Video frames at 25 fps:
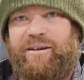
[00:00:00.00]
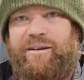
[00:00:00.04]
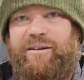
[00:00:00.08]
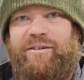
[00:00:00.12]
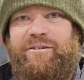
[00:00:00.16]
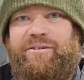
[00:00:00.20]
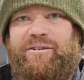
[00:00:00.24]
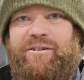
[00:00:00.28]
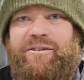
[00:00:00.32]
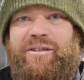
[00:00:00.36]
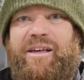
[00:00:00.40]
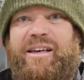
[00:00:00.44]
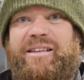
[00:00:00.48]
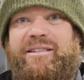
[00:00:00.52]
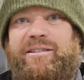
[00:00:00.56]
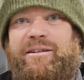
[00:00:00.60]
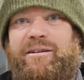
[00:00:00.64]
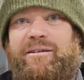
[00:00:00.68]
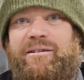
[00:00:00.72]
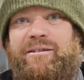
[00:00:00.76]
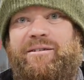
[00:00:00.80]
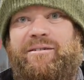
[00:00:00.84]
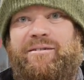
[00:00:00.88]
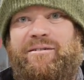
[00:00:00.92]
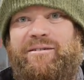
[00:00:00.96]
So that's
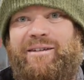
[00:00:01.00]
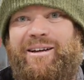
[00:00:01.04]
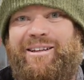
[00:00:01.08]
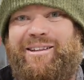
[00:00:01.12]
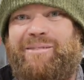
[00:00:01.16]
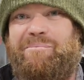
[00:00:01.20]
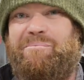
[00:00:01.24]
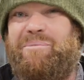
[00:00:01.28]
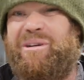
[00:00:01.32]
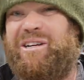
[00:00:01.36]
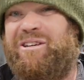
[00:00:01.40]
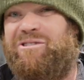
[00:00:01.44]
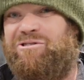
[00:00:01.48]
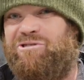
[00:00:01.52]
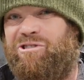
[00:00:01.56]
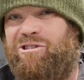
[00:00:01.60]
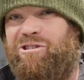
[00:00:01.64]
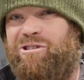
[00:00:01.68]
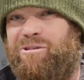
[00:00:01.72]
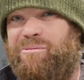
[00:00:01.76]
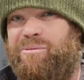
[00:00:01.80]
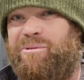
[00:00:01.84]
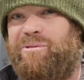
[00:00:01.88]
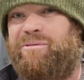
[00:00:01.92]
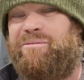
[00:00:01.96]
another big
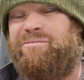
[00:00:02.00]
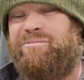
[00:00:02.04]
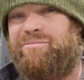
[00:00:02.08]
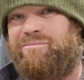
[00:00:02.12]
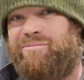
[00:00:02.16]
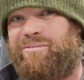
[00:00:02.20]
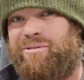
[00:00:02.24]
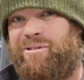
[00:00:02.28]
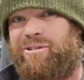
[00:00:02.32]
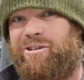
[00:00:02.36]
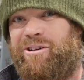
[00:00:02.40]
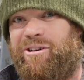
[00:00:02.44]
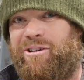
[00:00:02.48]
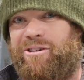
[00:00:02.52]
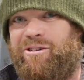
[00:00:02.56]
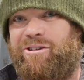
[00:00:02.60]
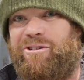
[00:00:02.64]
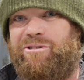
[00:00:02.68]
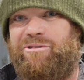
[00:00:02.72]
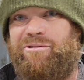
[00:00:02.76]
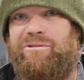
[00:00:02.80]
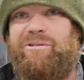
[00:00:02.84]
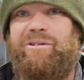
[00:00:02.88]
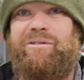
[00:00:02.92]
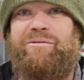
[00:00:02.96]
job I've got to
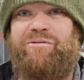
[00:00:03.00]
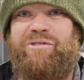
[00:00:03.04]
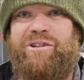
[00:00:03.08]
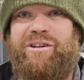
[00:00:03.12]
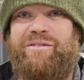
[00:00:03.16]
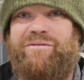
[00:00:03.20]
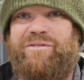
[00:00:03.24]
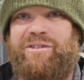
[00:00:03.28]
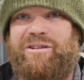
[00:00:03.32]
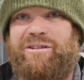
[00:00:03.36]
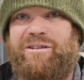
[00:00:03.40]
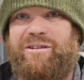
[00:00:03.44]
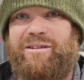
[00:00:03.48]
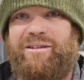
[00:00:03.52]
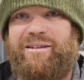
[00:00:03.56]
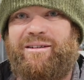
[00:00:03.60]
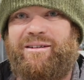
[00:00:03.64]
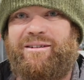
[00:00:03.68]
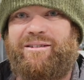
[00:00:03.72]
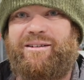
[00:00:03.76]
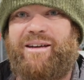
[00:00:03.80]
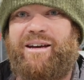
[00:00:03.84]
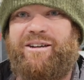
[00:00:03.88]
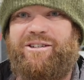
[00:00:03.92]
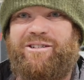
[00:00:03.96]
do and revisit,
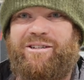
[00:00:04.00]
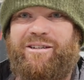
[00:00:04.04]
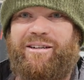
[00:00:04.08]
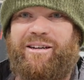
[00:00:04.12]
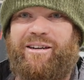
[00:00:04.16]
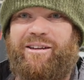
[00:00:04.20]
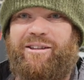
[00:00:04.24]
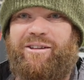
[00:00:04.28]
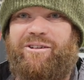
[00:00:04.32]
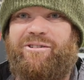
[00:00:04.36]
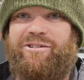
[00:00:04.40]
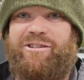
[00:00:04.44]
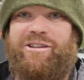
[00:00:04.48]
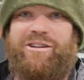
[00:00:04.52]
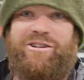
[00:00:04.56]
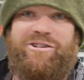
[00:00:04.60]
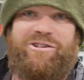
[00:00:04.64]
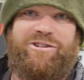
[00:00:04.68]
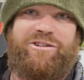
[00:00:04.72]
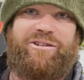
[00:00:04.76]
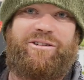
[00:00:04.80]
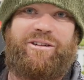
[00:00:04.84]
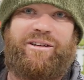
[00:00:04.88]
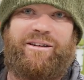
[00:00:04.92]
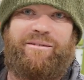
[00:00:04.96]
is actually getting those
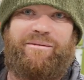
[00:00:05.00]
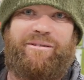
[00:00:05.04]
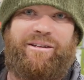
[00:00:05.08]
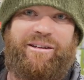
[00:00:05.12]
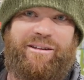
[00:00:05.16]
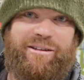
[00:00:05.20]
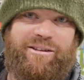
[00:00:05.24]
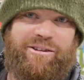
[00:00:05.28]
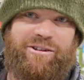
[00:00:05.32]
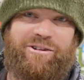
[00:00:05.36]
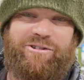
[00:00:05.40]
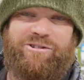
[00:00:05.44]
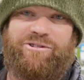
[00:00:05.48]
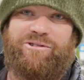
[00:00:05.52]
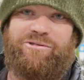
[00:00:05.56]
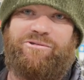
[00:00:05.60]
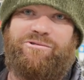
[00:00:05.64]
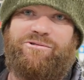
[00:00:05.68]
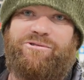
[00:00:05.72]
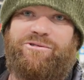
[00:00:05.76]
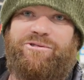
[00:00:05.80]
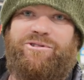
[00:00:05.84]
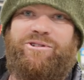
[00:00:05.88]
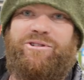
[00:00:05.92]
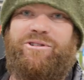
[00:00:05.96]
hinges in those
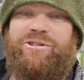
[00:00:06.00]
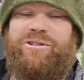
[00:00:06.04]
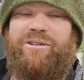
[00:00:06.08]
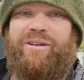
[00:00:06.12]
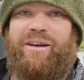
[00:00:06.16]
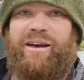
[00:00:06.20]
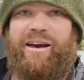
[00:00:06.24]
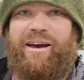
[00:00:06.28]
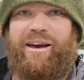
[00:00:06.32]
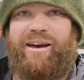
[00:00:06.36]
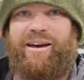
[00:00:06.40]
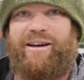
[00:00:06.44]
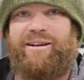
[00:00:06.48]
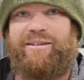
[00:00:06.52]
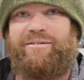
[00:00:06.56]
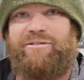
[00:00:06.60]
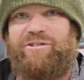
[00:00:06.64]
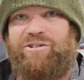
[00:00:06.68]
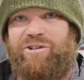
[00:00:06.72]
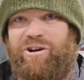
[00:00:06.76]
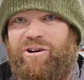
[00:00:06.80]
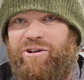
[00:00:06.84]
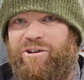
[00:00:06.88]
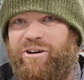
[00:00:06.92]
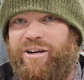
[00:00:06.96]
doors and
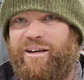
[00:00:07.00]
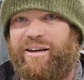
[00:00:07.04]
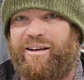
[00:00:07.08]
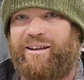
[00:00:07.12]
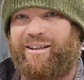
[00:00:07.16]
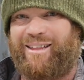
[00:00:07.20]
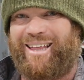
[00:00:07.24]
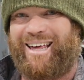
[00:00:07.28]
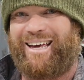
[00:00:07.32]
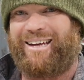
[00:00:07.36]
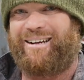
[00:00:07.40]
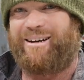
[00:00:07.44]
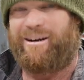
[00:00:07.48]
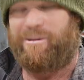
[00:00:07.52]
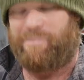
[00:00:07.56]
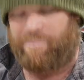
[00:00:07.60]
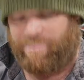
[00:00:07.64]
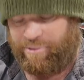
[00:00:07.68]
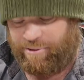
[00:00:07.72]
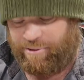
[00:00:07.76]
tidying that up.